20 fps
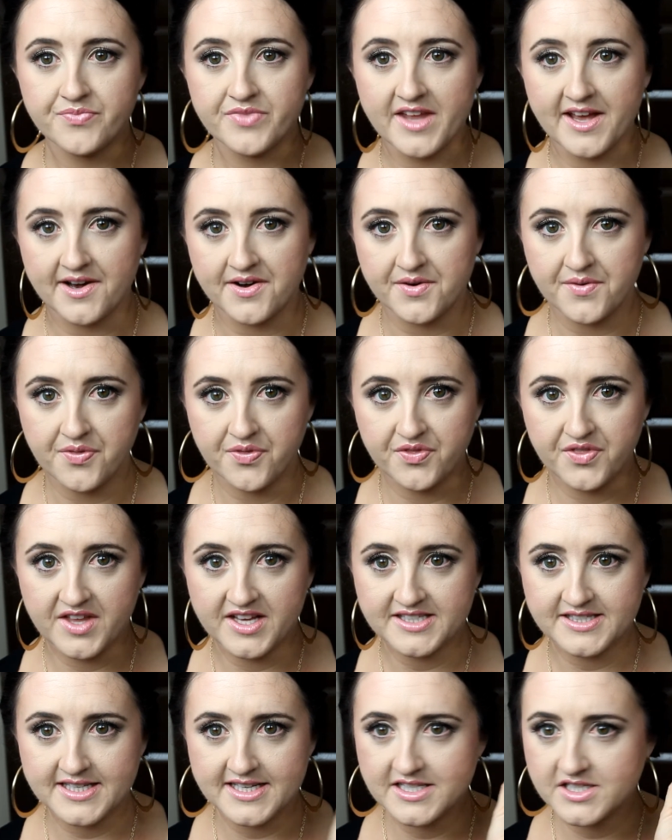Now,
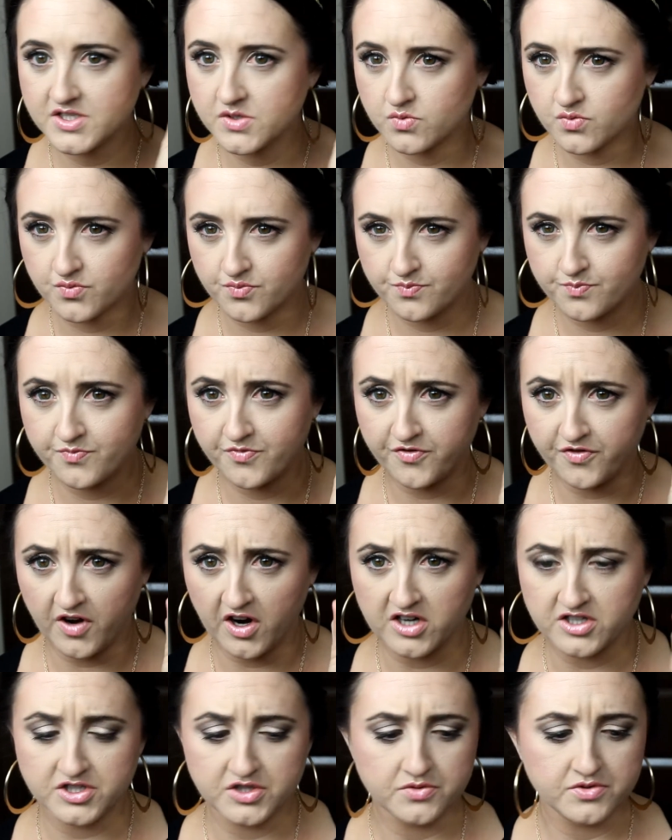this is
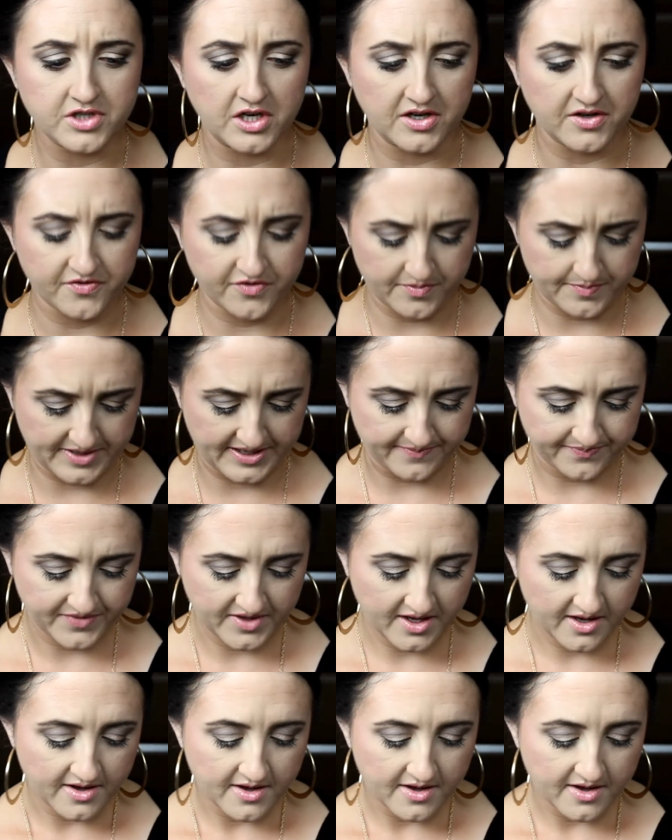far too dark for me.